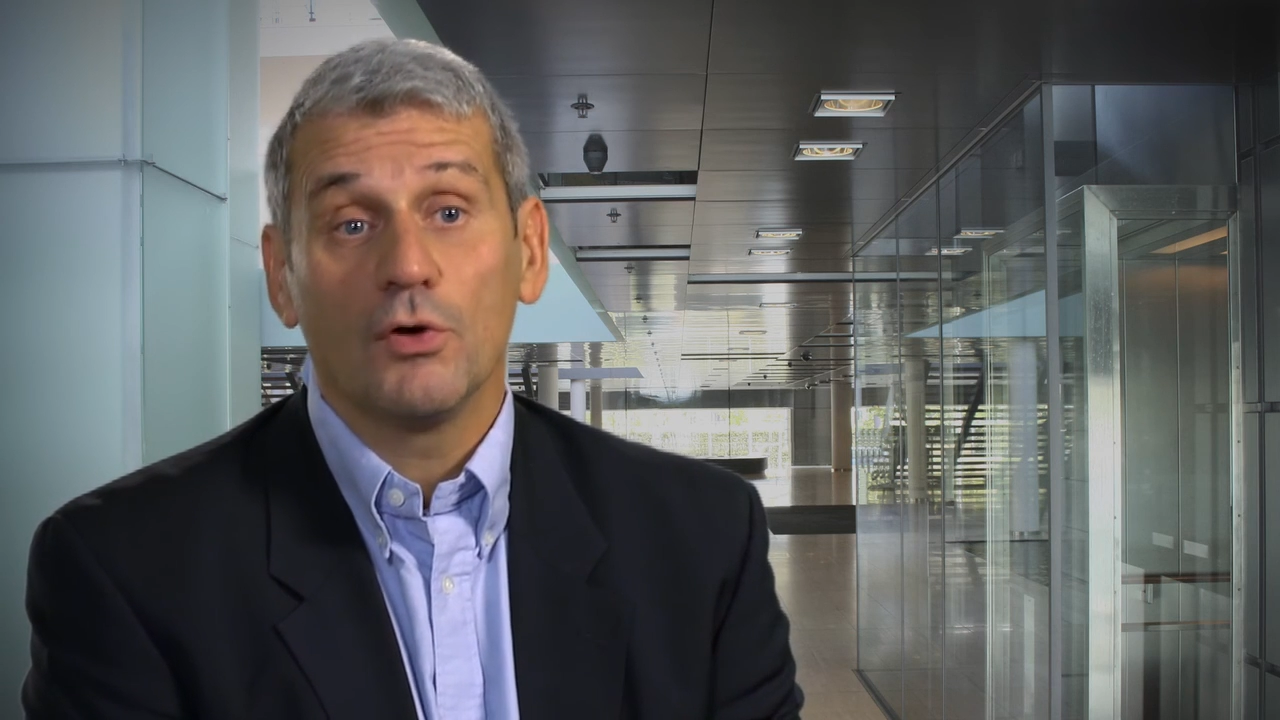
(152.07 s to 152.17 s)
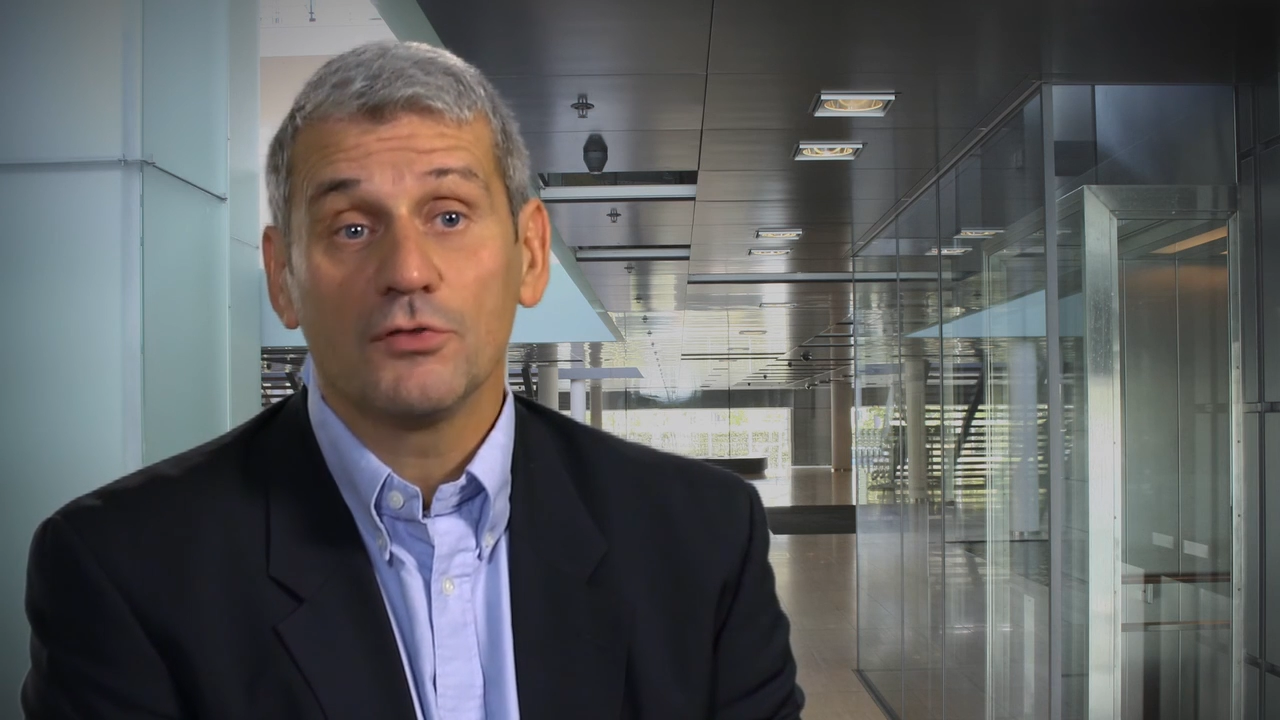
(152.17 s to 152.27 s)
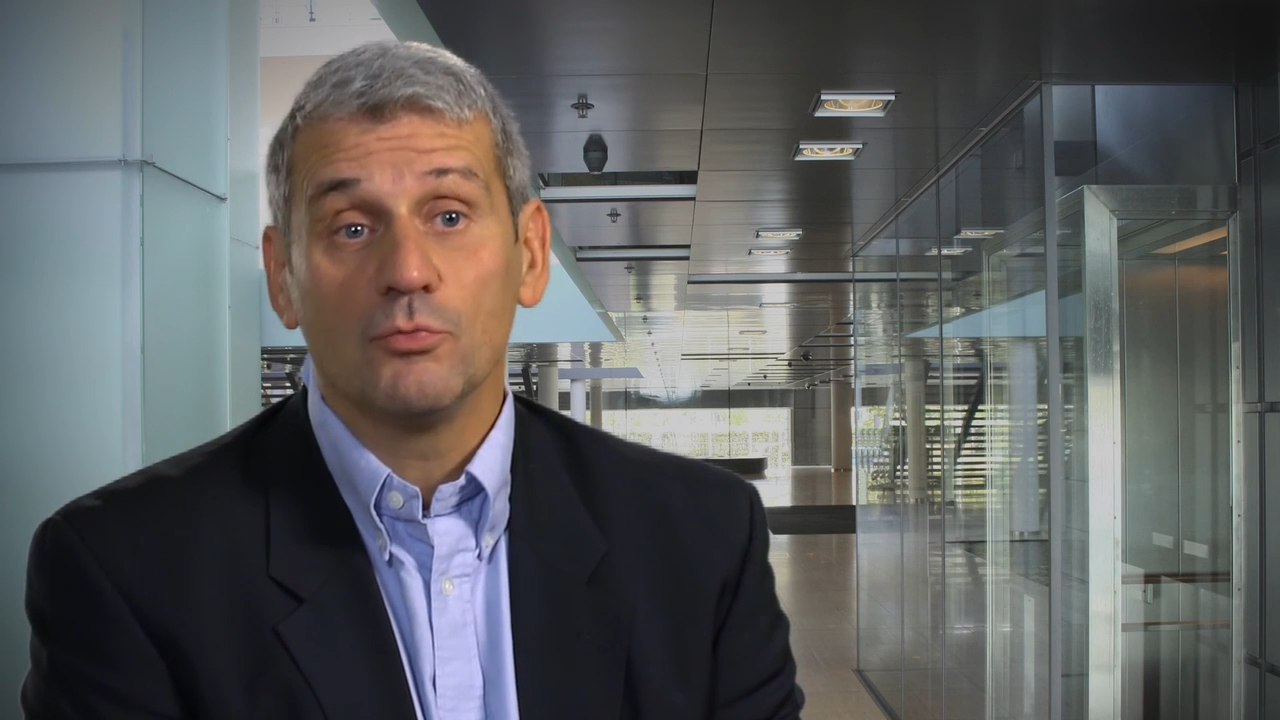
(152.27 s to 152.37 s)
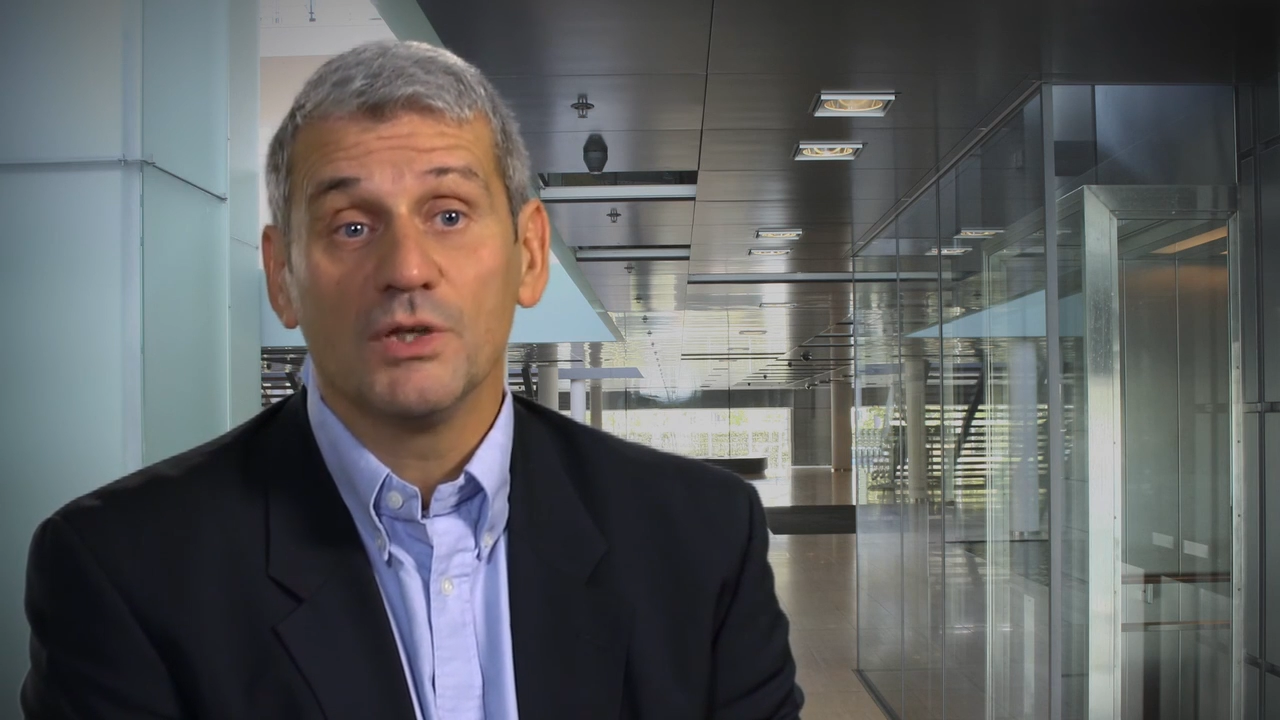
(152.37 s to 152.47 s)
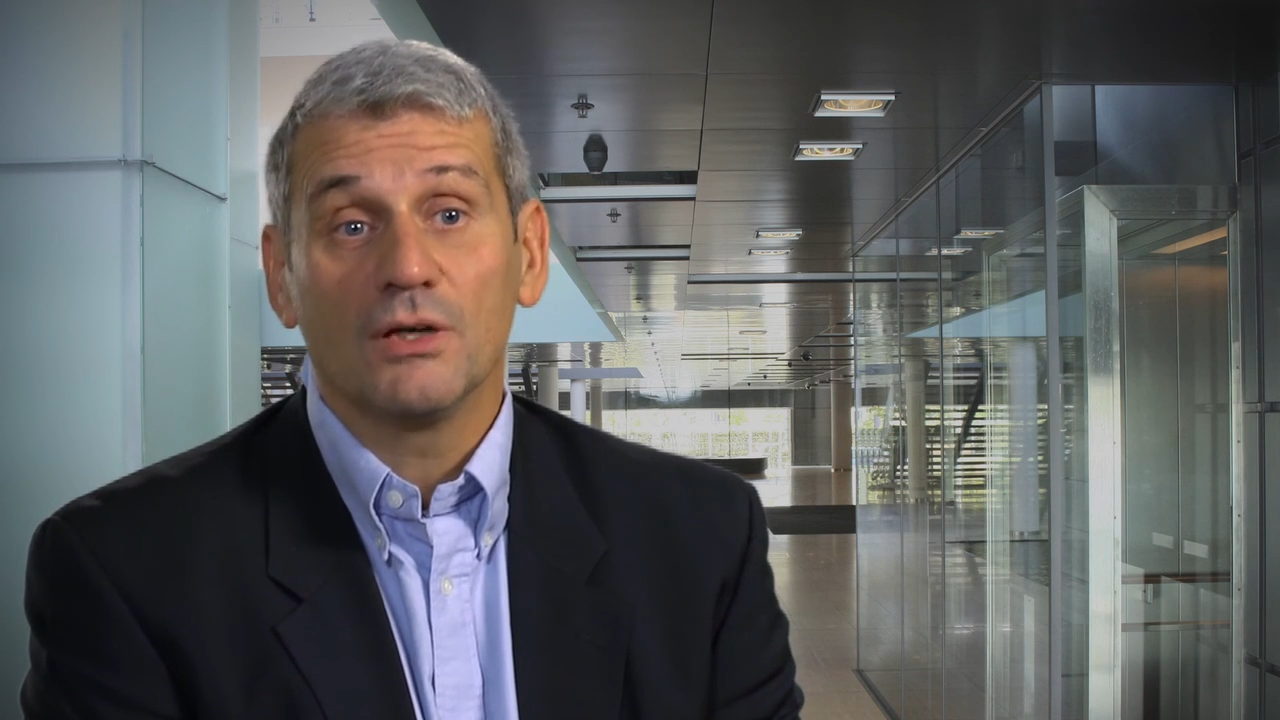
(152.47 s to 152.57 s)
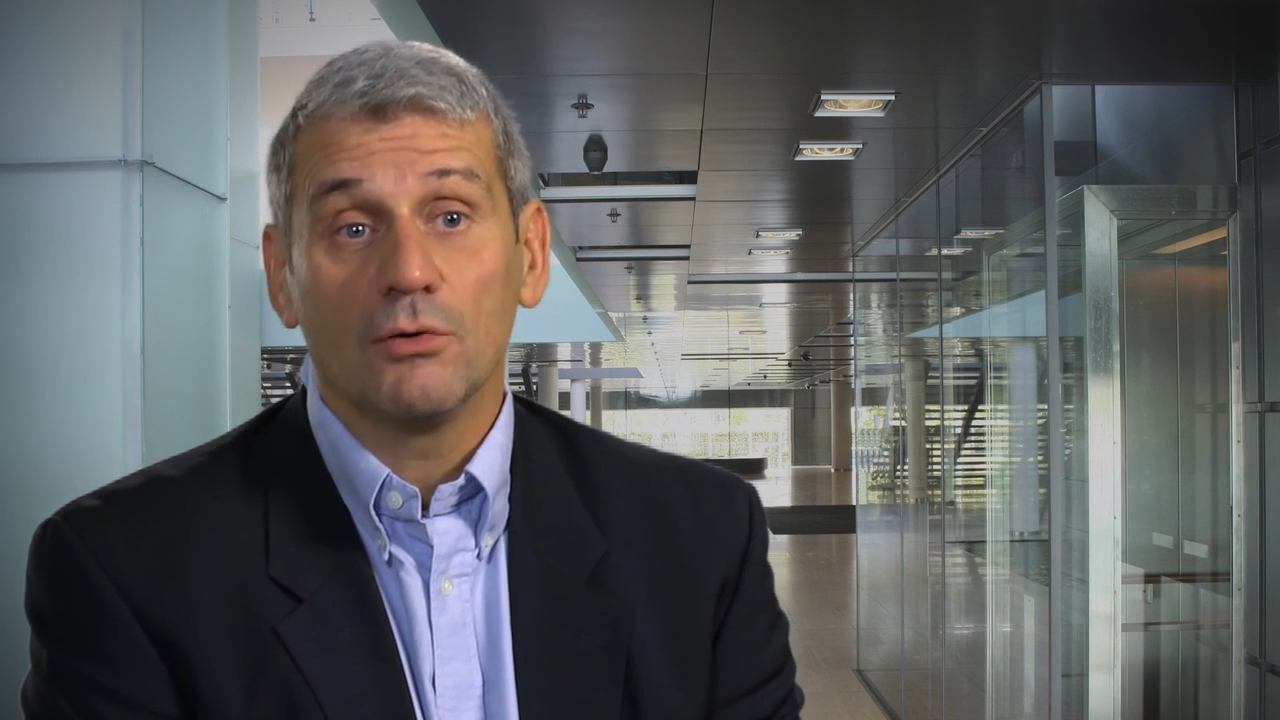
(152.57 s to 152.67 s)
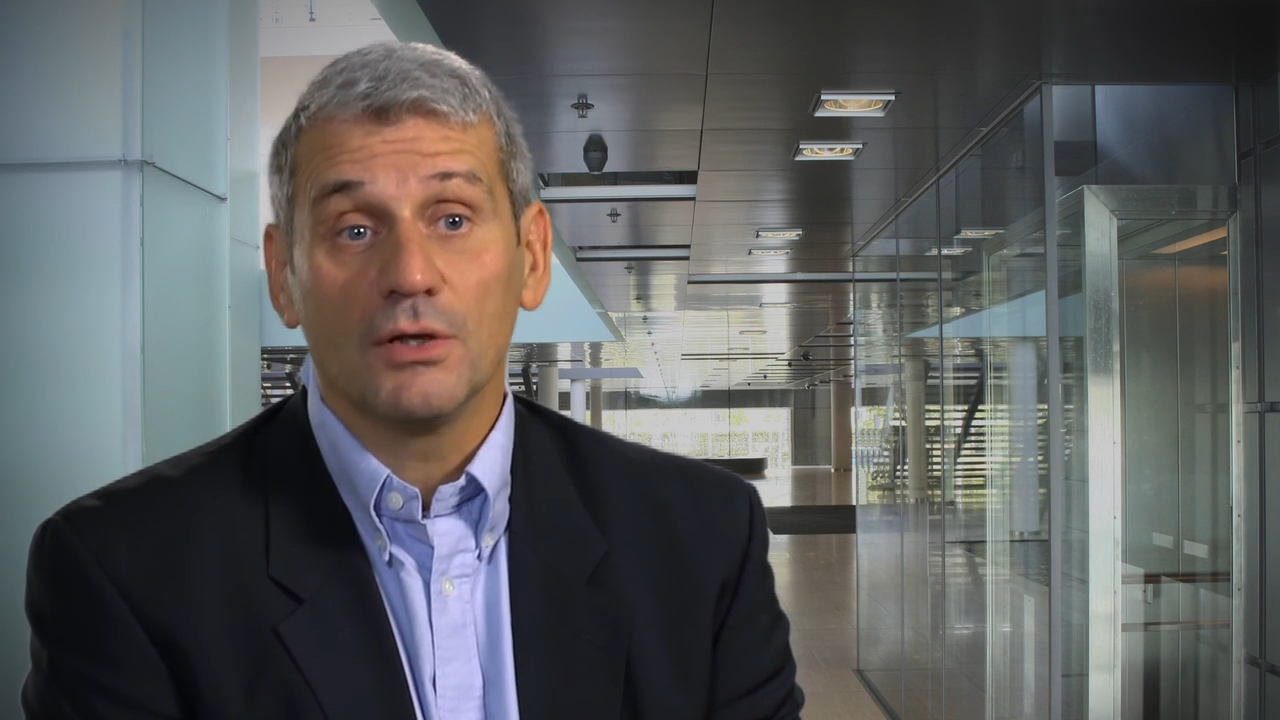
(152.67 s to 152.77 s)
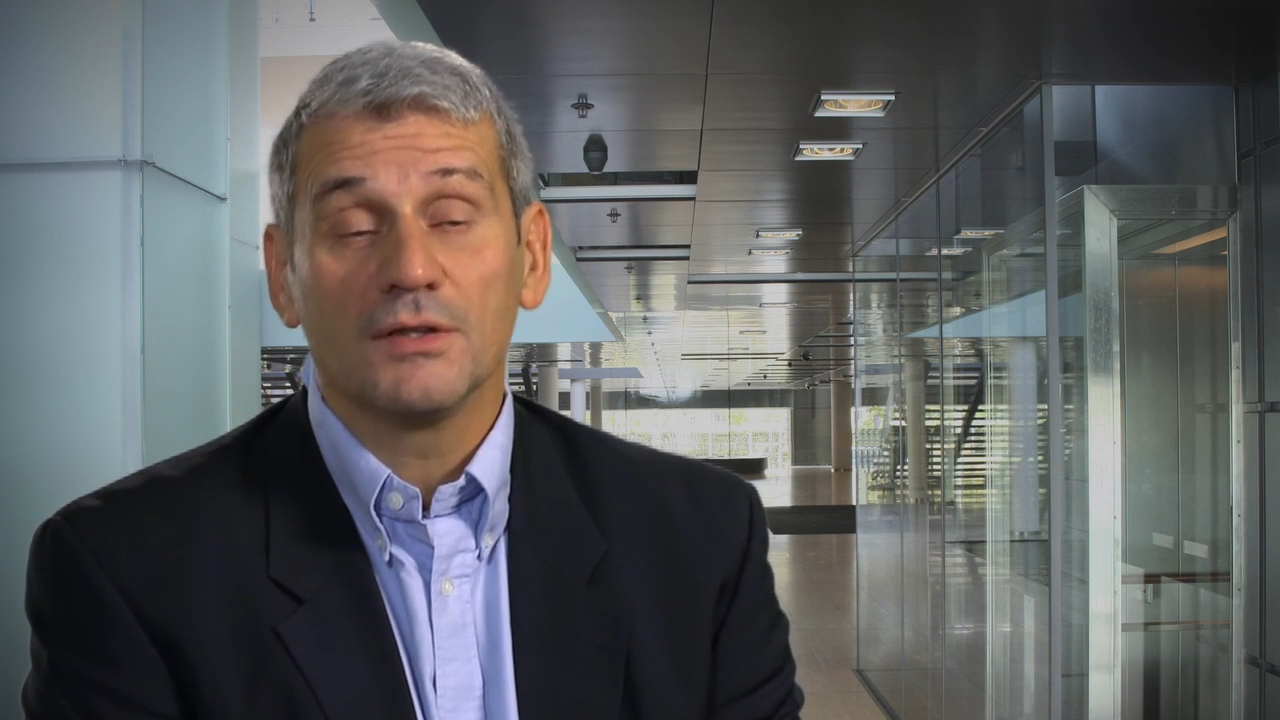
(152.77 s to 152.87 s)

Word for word: us to meet our